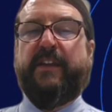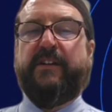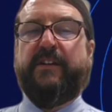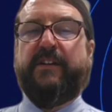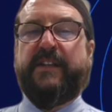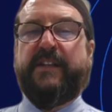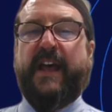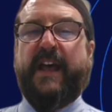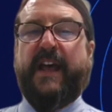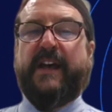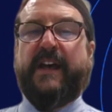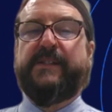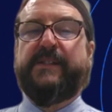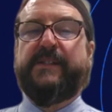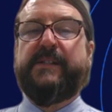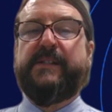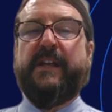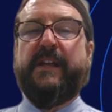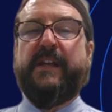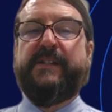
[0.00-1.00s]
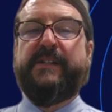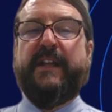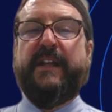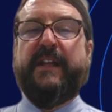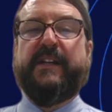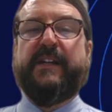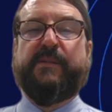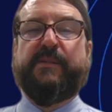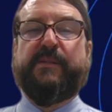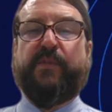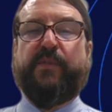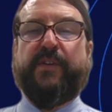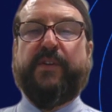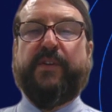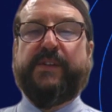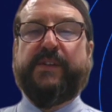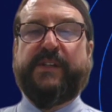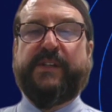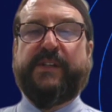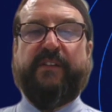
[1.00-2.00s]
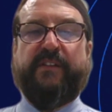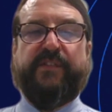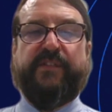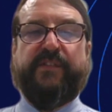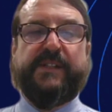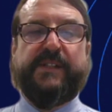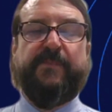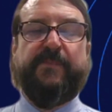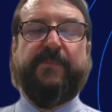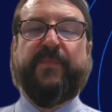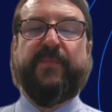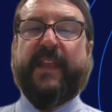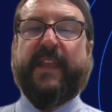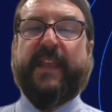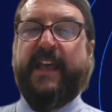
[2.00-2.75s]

their tasks as they explore the surface,